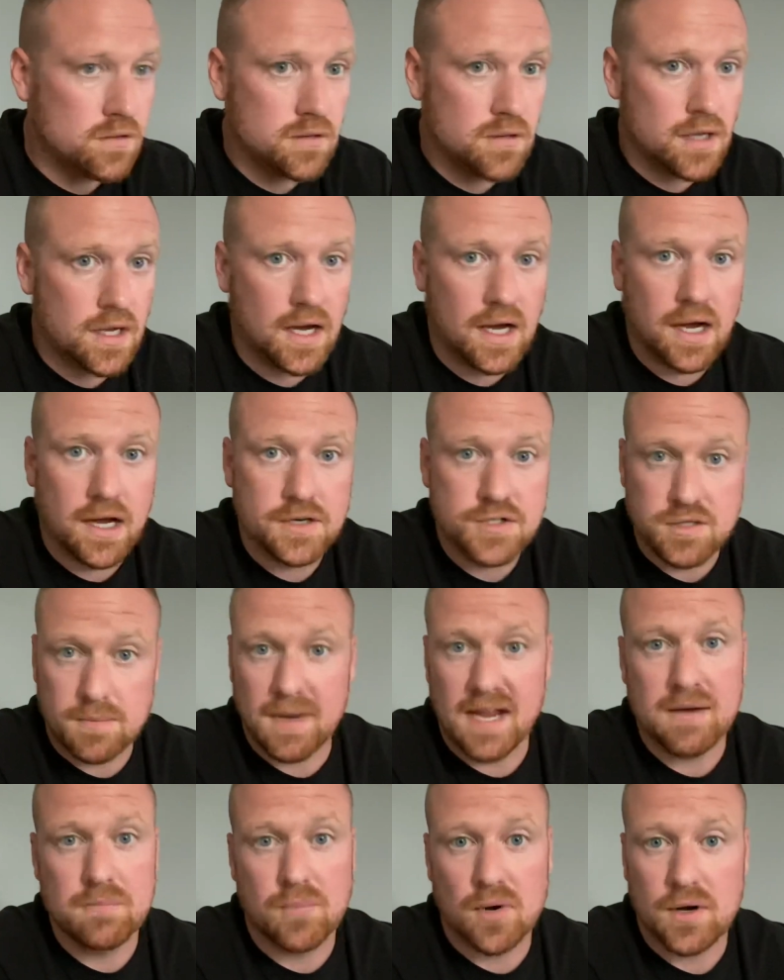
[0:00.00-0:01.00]

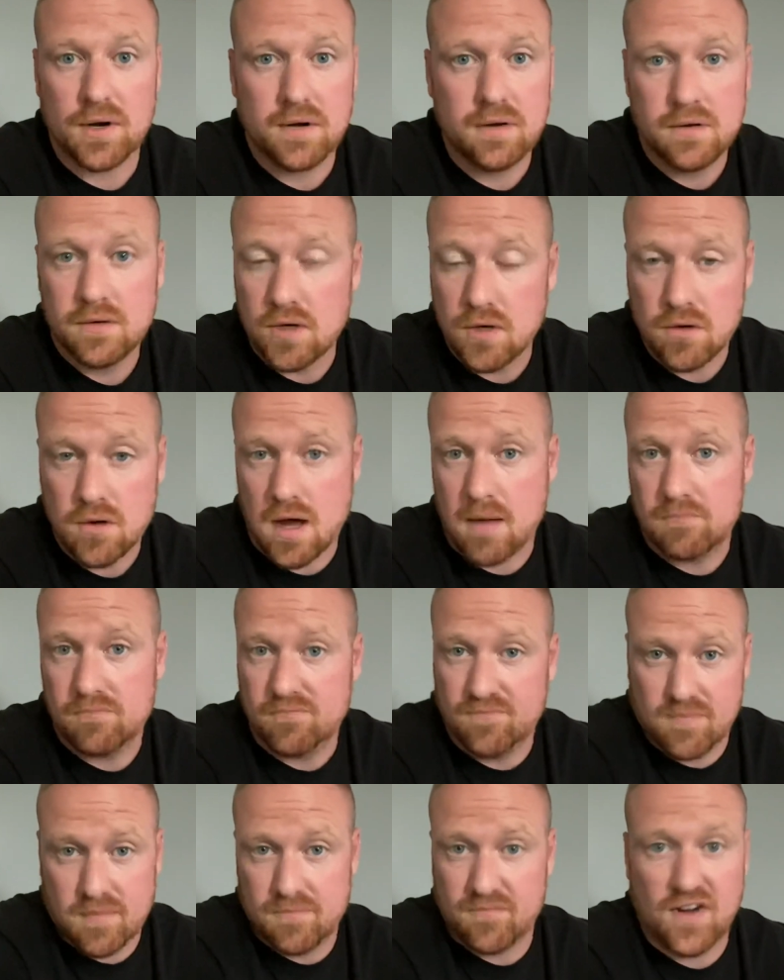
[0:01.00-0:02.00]
Jermaine Burton, who I'm
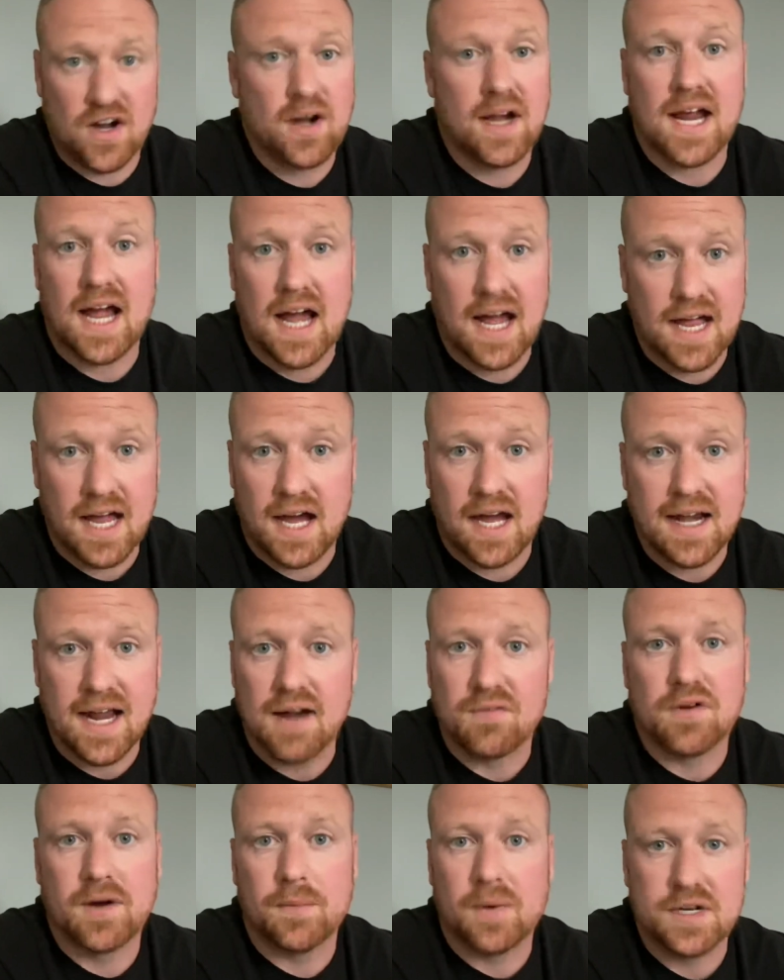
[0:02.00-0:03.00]
very high on.
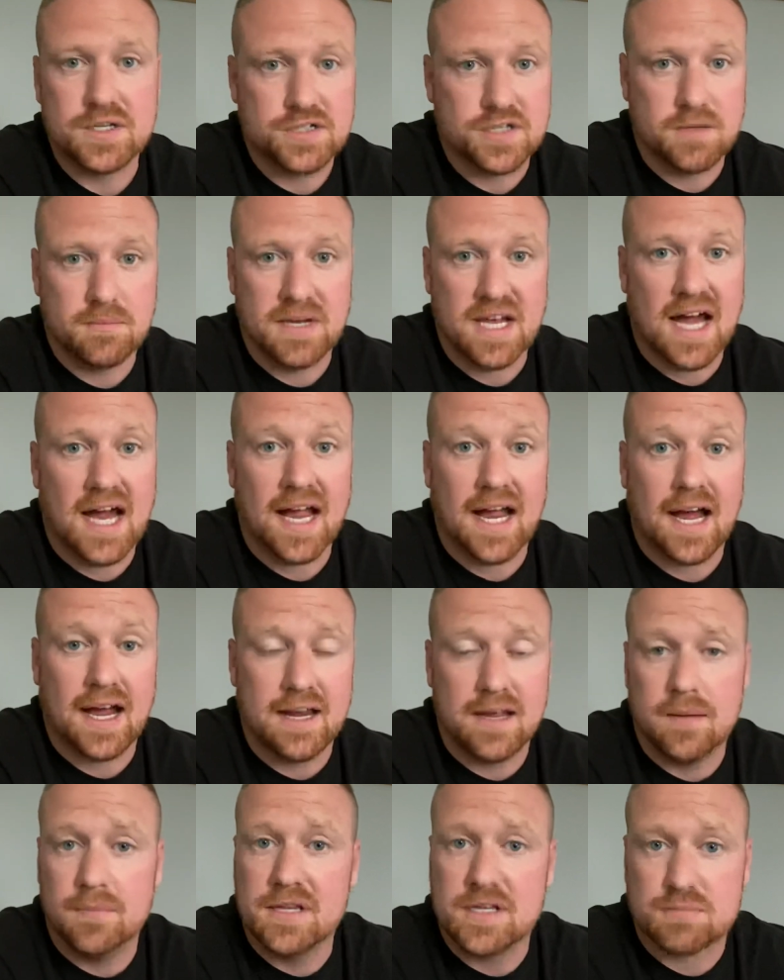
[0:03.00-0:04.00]
Everyone should be high on
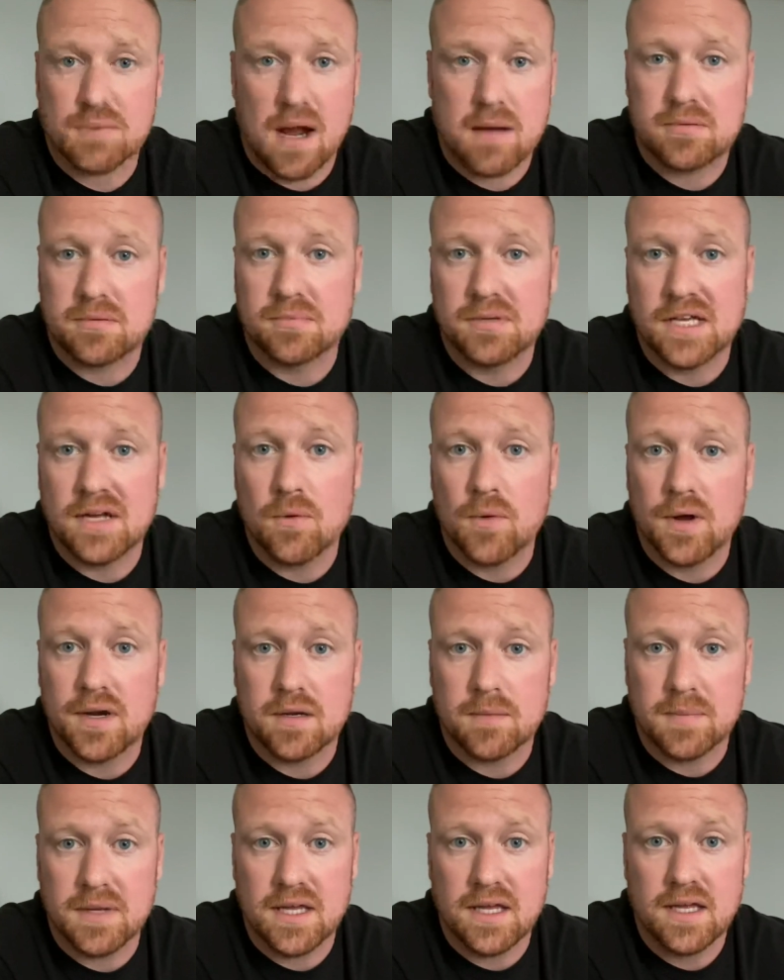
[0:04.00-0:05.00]
him. He's probably going
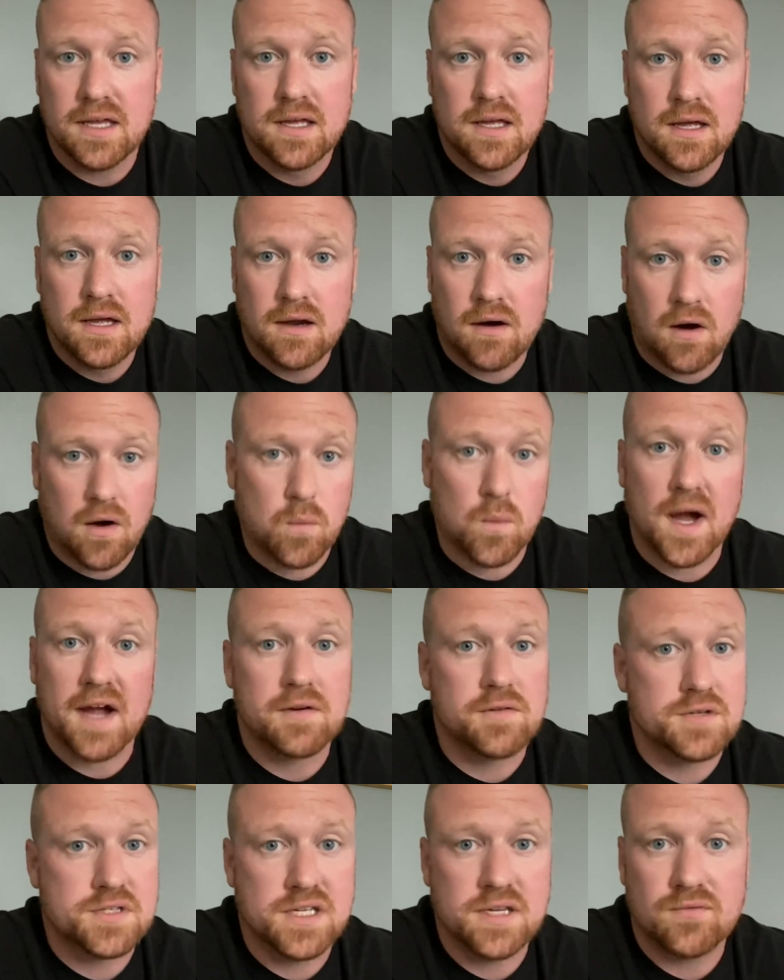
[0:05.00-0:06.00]
to be our wide
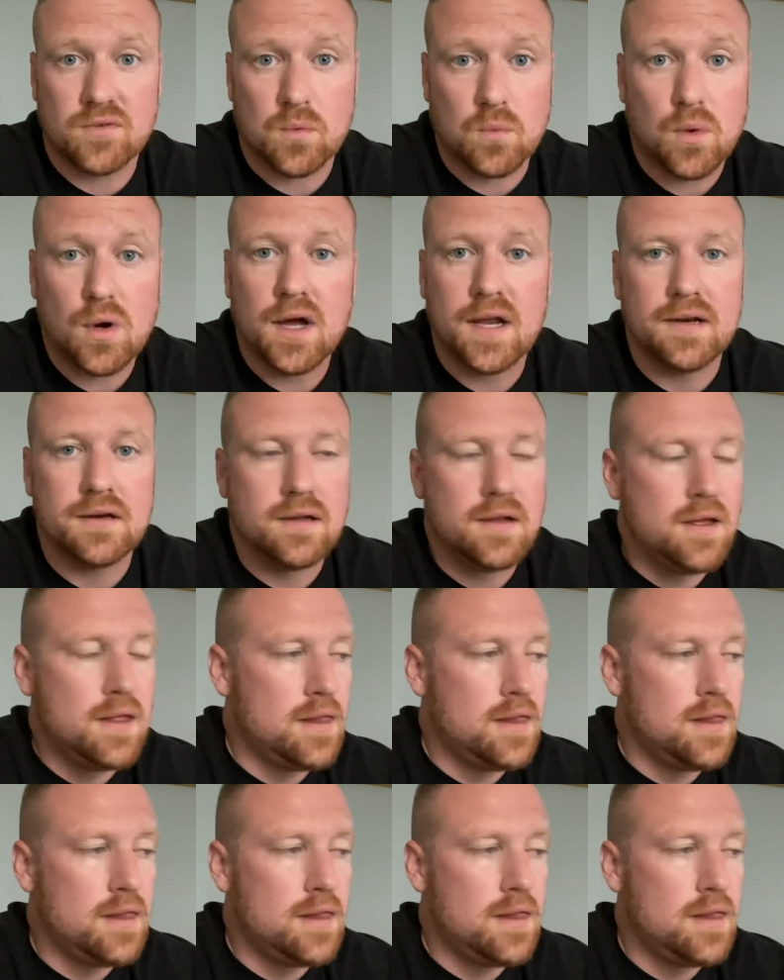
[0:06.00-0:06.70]
receiver one.